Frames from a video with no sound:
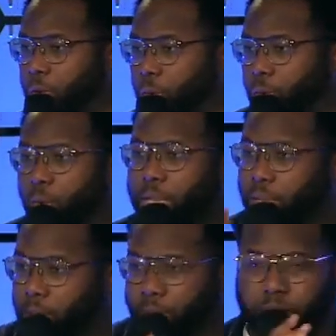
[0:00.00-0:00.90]
we went
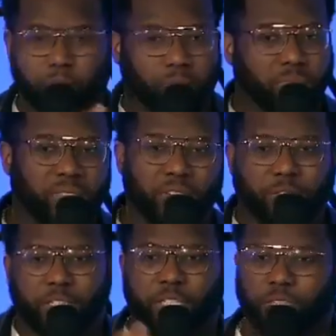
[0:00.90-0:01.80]

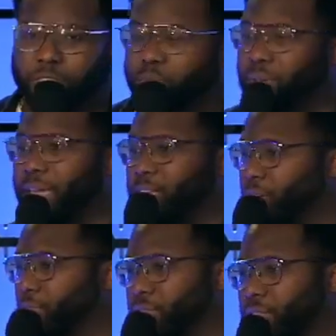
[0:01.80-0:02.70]
different churches. We had
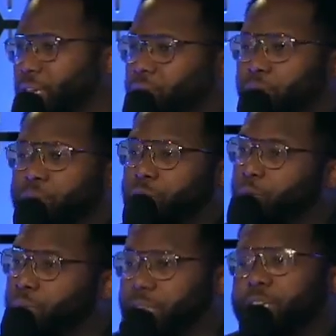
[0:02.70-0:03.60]
different things. We were
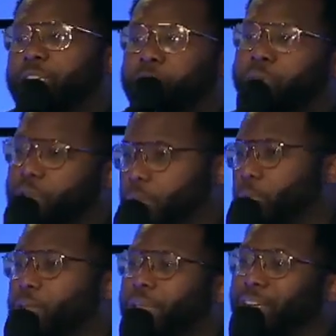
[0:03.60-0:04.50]
doing things, building
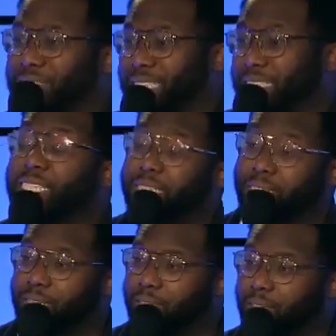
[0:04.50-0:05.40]
community. Now it's a
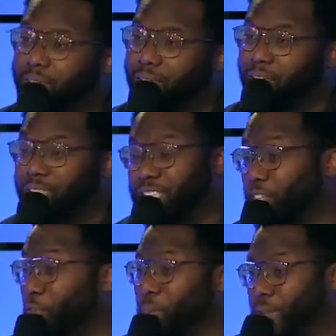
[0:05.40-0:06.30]
season
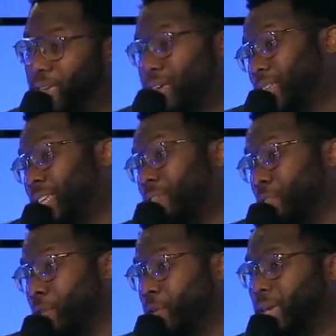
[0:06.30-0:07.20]
just from a kid, a seven
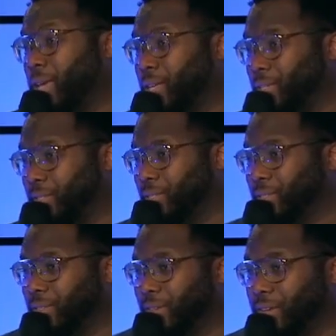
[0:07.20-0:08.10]
year old kid.
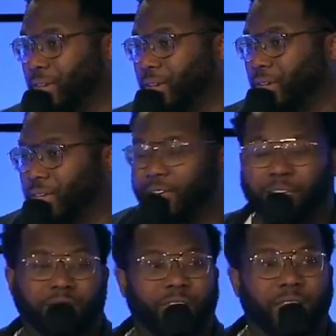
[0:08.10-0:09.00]

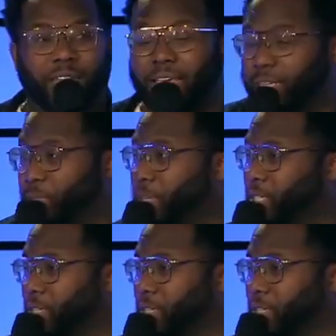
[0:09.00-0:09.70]
Show that next picture,